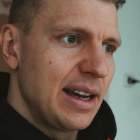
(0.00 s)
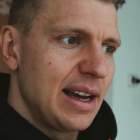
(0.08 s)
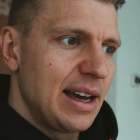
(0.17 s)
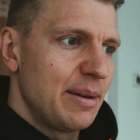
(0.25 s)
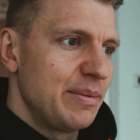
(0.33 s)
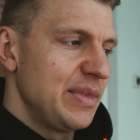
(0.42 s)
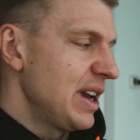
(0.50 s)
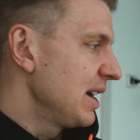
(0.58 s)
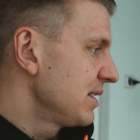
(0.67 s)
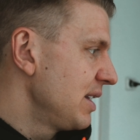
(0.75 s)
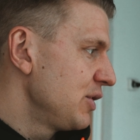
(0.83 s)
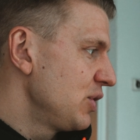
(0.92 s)
yeah,
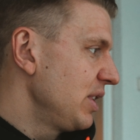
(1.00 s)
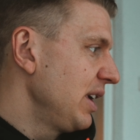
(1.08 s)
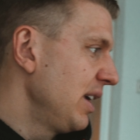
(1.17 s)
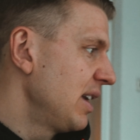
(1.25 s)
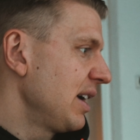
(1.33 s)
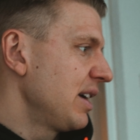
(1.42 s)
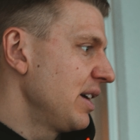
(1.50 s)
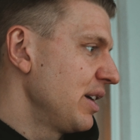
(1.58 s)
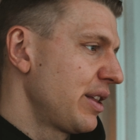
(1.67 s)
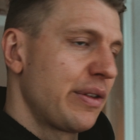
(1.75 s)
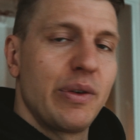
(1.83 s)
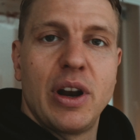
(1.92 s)
it's literally like a
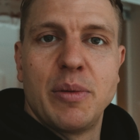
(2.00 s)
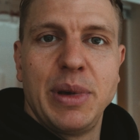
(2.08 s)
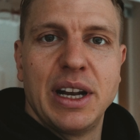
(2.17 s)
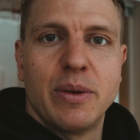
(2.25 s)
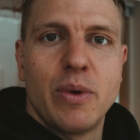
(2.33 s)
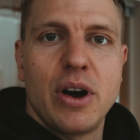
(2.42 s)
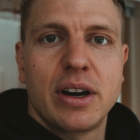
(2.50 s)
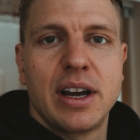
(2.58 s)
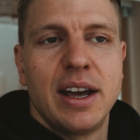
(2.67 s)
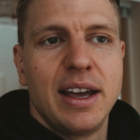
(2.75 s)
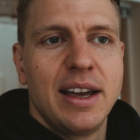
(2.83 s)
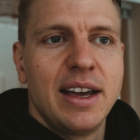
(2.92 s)
300-meter walk.
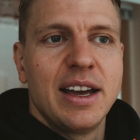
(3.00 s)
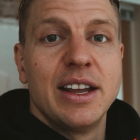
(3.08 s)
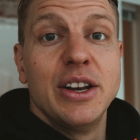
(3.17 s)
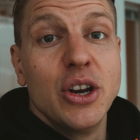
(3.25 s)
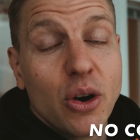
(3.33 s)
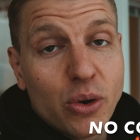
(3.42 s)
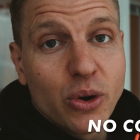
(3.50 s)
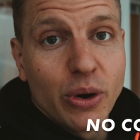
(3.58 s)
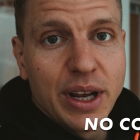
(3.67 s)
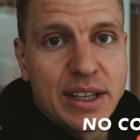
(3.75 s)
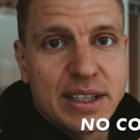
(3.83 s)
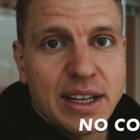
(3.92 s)
No
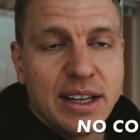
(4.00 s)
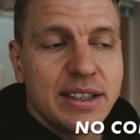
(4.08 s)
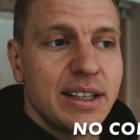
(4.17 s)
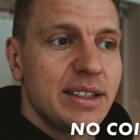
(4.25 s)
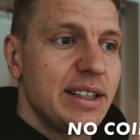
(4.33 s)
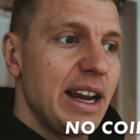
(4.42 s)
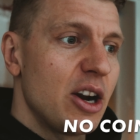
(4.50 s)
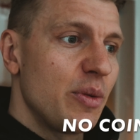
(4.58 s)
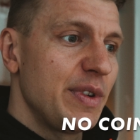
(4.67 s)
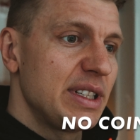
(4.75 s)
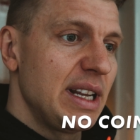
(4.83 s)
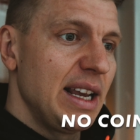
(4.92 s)
coincidence, it's there
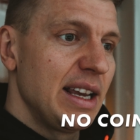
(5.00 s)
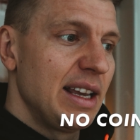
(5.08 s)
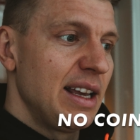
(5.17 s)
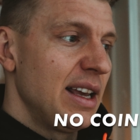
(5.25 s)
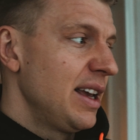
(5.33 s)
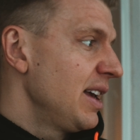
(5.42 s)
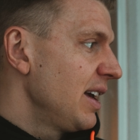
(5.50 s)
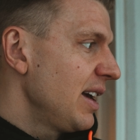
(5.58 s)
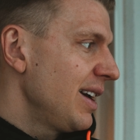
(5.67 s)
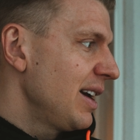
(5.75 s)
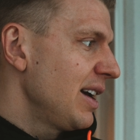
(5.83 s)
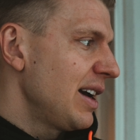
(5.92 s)
obviously.
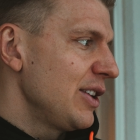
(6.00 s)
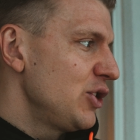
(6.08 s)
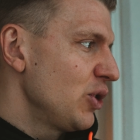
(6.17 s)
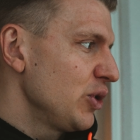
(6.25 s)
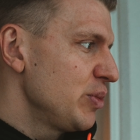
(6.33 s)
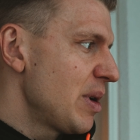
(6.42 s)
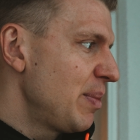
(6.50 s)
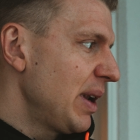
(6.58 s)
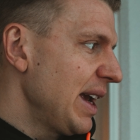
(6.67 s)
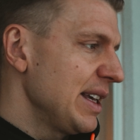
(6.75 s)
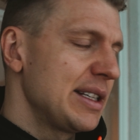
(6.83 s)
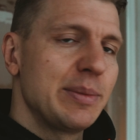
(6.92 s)
I chose my
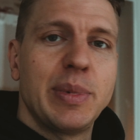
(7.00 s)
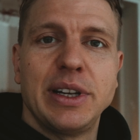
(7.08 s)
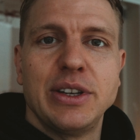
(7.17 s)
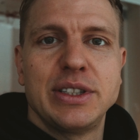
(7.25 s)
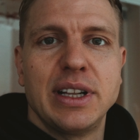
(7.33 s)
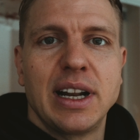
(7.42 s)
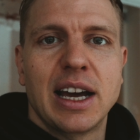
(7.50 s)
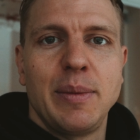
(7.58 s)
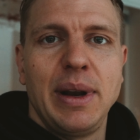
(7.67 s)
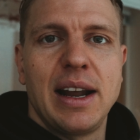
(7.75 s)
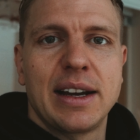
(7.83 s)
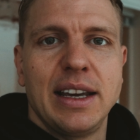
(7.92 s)
place, but you still gotta
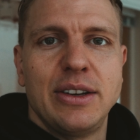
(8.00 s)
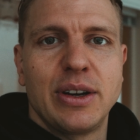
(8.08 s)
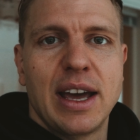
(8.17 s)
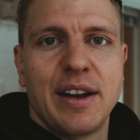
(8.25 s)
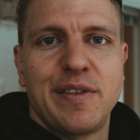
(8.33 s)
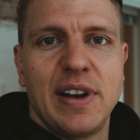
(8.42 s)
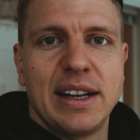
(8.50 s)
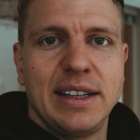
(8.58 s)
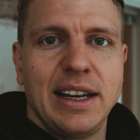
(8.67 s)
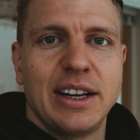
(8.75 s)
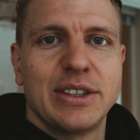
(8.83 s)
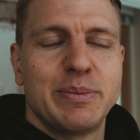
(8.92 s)
be lucky to get a flat
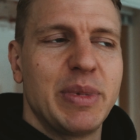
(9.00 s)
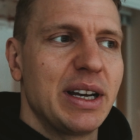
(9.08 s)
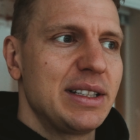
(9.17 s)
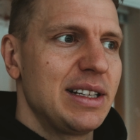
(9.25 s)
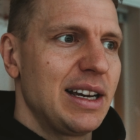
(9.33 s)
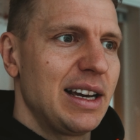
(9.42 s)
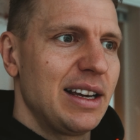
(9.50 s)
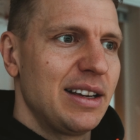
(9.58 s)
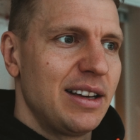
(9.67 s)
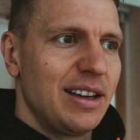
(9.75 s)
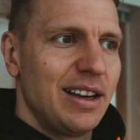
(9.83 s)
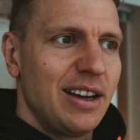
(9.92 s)
here. But
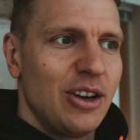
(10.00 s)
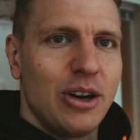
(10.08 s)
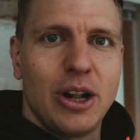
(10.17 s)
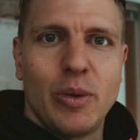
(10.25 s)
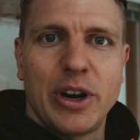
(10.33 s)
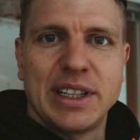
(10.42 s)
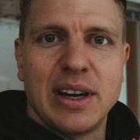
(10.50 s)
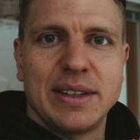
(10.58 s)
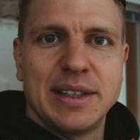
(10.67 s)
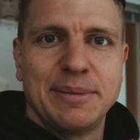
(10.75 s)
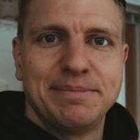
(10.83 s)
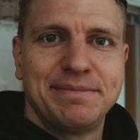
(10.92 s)
all worked
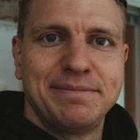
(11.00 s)
out.